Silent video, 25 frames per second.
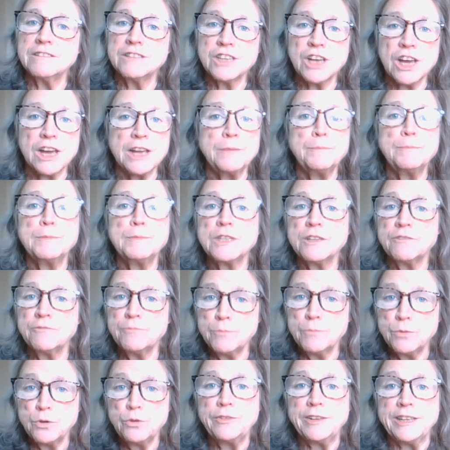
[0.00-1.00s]
types of
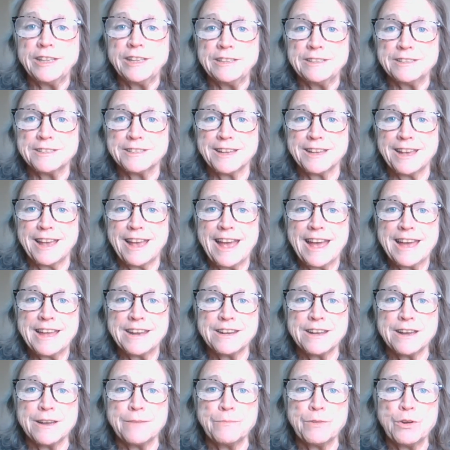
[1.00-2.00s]
movies.
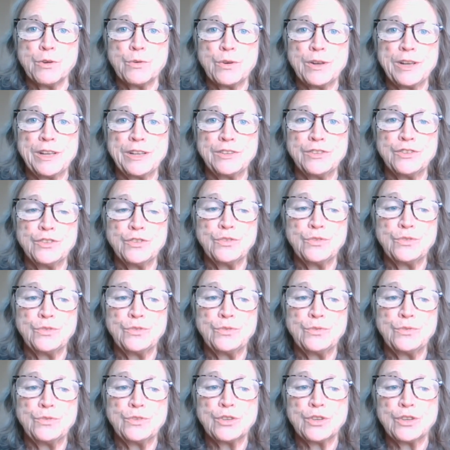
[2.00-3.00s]
And I'm going
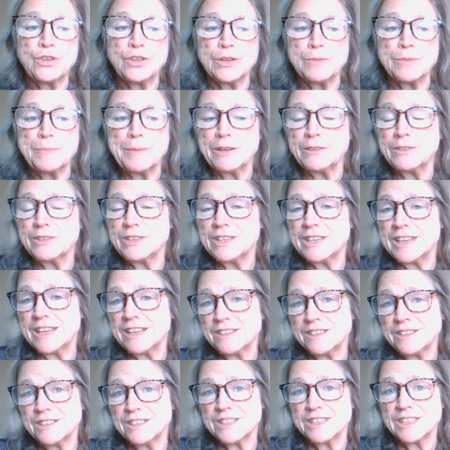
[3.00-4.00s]
to talk about
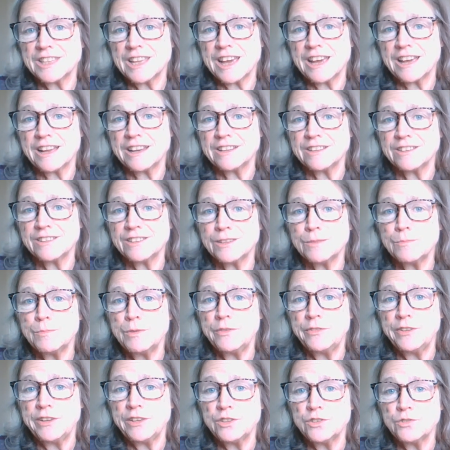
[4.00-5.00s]
decks that the
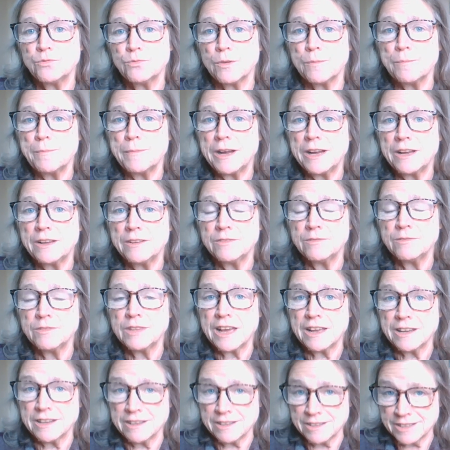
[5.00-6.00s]
movies
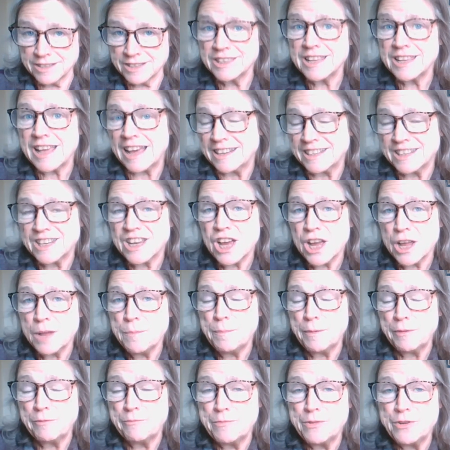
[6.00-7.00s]
that
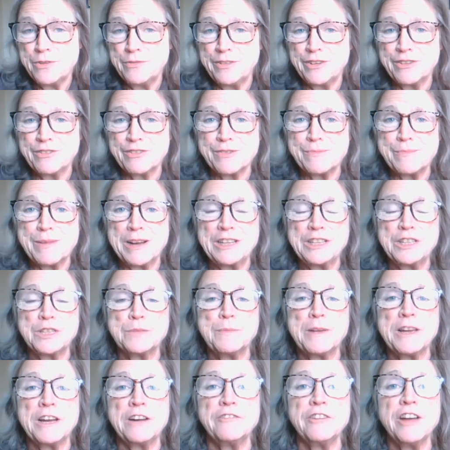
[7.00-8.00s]
type of movie
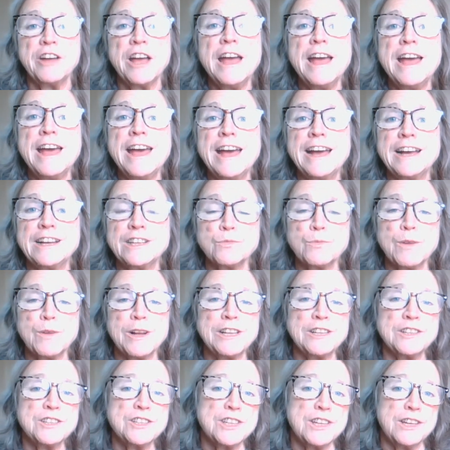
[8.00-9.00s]
reminds me of, as
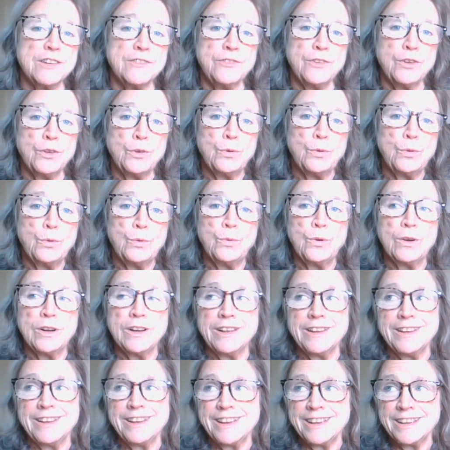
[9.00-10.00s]
well as give you
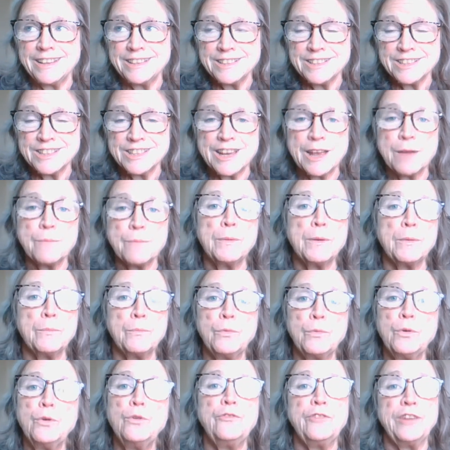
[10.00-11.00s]
a sample
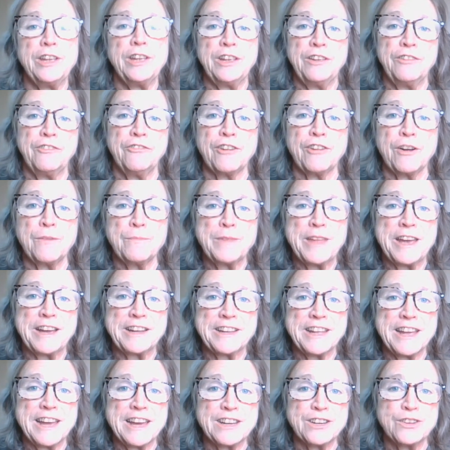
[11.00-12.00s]
movie from
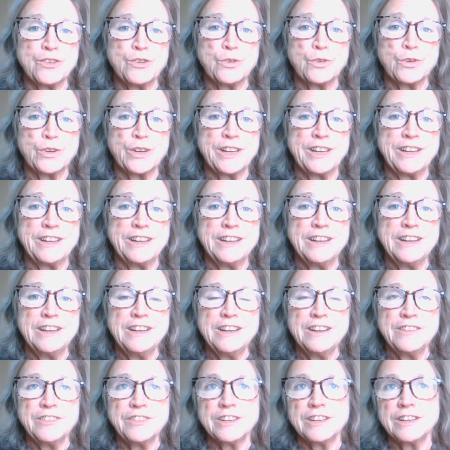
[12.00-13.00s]
that category.
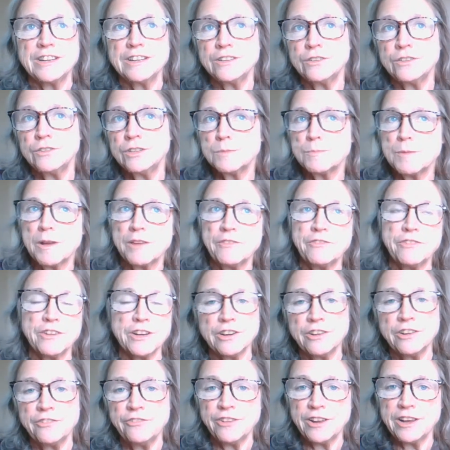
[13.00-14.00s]
They're not always my
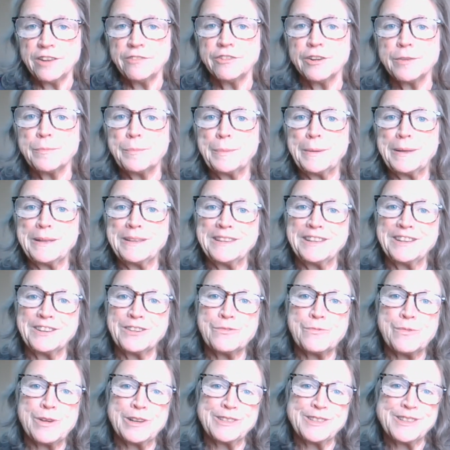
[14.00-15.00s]
very favorite, but
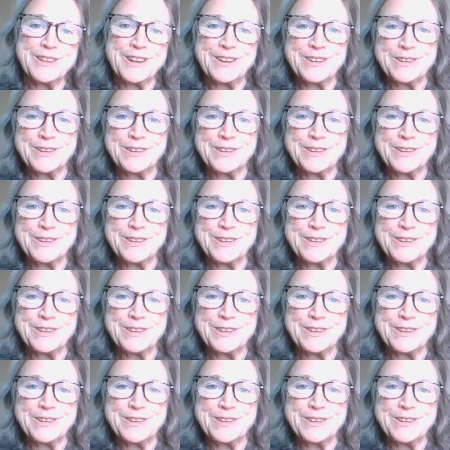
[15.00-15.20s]
they're ones